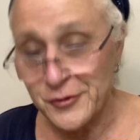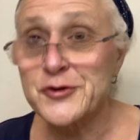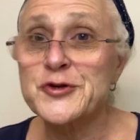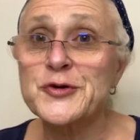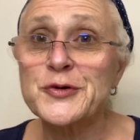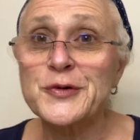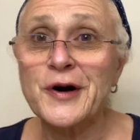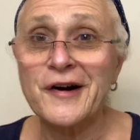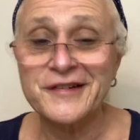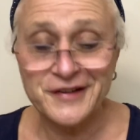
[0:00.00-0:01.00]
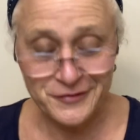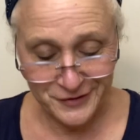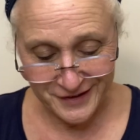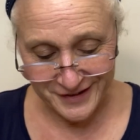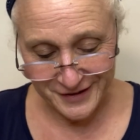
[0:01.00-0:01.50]
two are
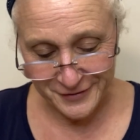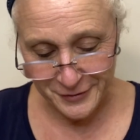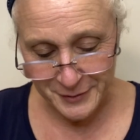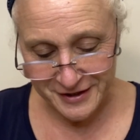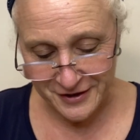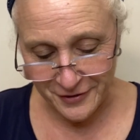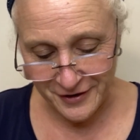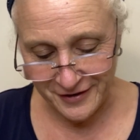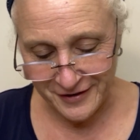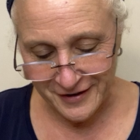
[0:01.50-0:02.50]
different from each other,